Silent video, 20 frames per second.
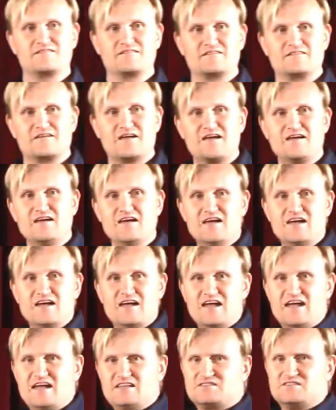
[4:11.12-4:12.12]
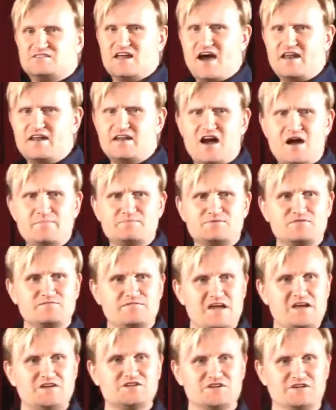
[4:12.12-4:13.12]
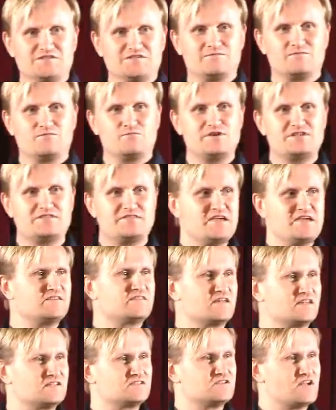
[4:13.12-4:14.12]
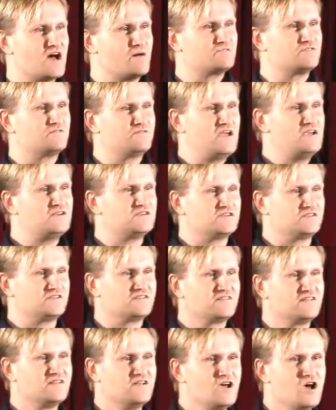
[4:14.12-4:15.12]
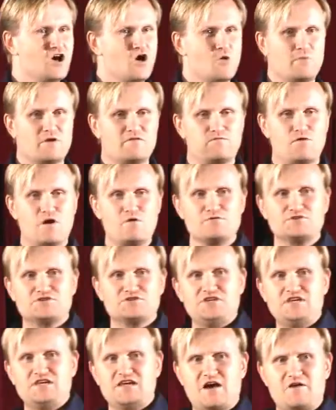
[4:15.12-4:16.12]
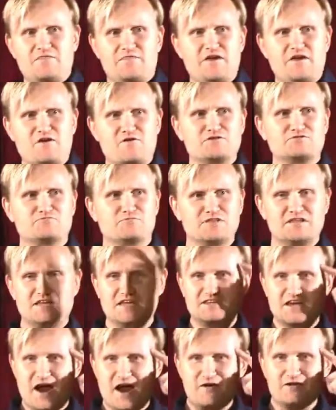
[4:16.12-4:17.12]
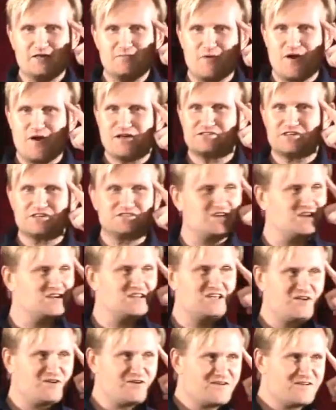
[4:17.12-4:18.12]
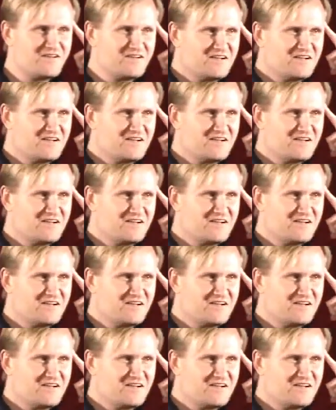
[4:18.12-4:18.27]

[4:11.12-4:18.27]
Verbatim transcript: Okay? It's not an observation. We think that it's an observation. But if what we're seeing out there is really entirely processed in here,